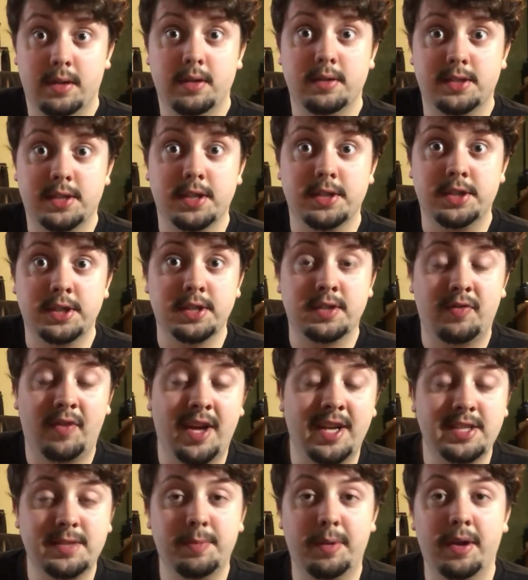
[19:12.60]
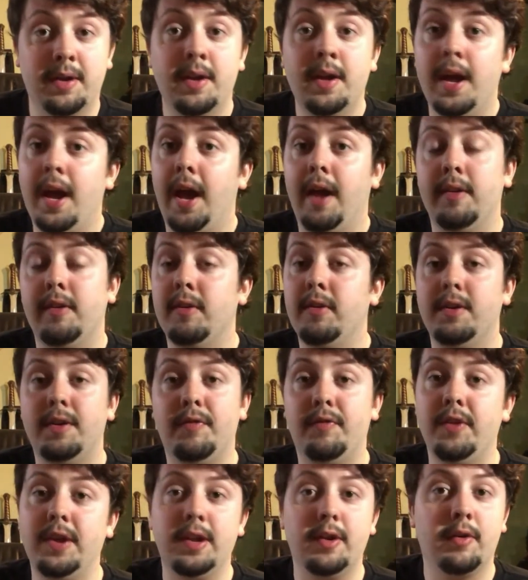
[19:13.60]
such as Phasma. After he
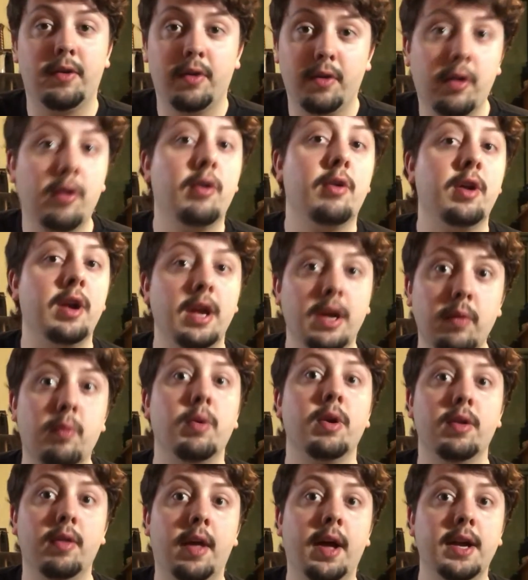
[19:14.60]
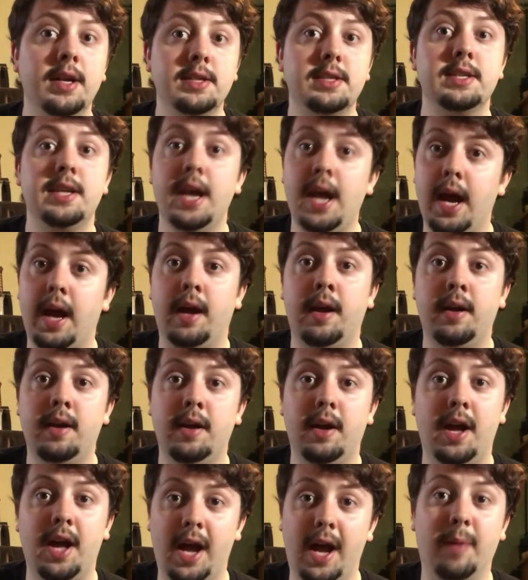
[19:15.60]
defeated her, he realized, yeah,
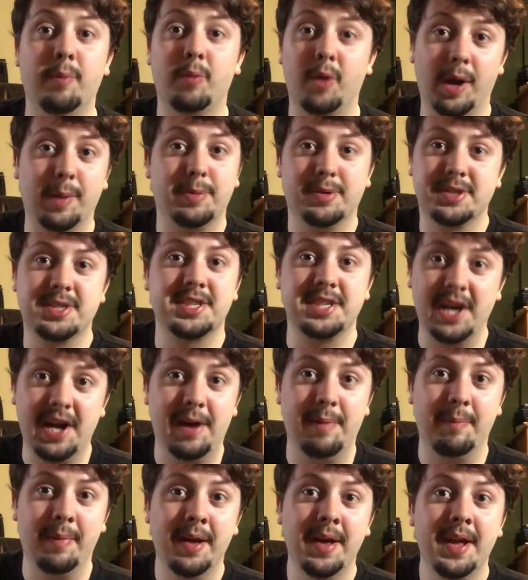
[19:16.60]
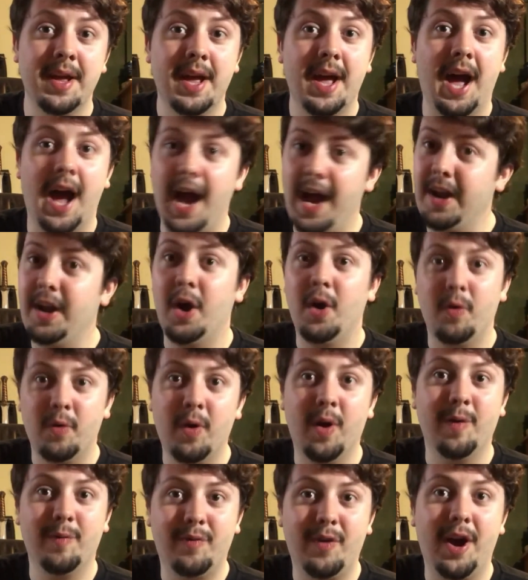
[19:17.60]
I'm rebel scum. I know
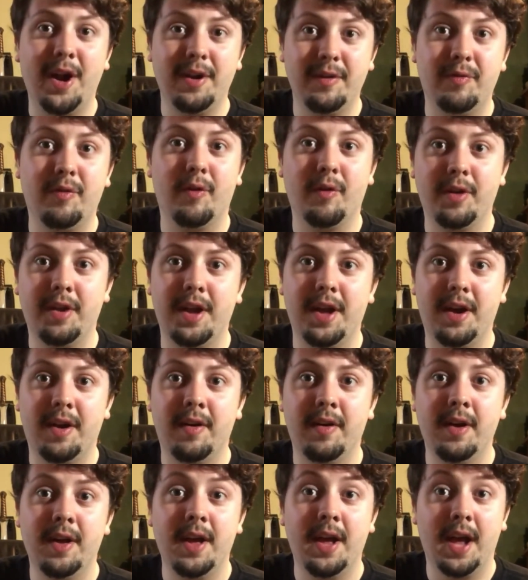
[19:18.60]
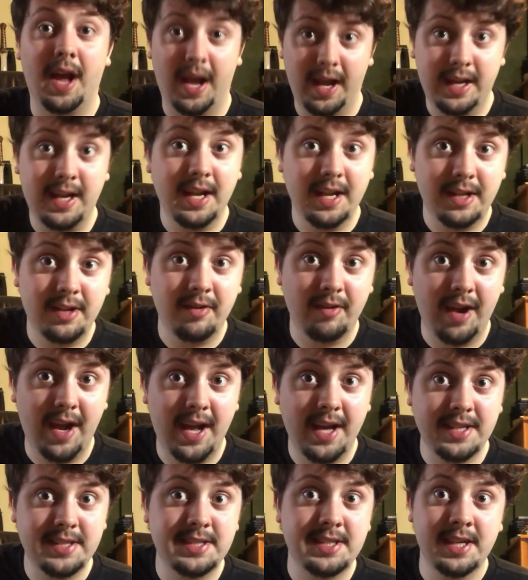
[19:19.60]
who I'm fighting for now. I kicked your
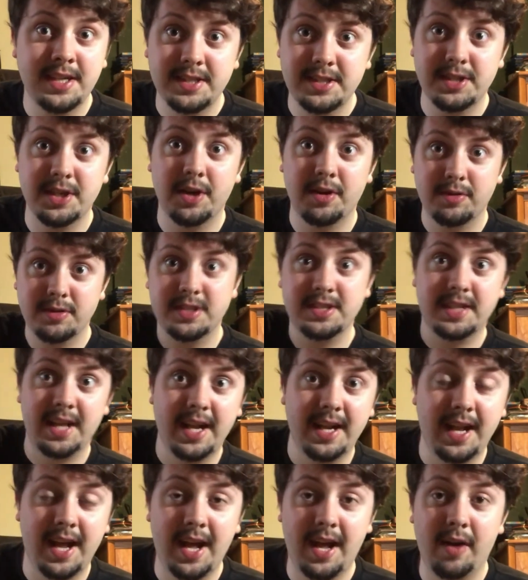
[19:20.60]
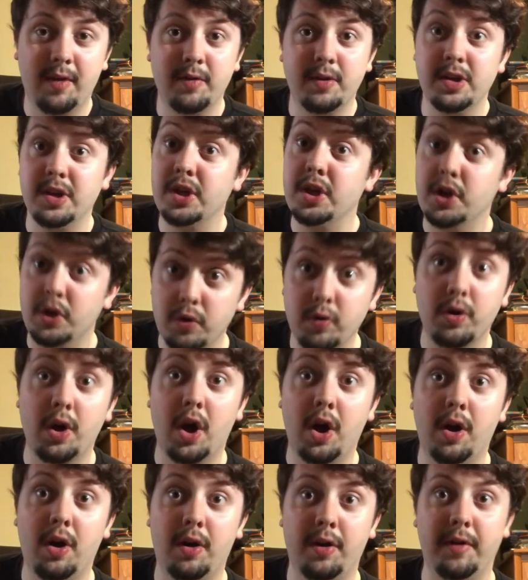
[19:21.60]
ass, so stay down, you
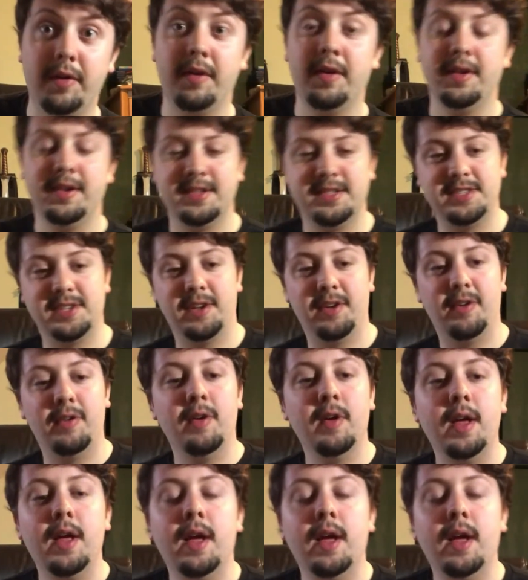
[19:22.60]
gone. So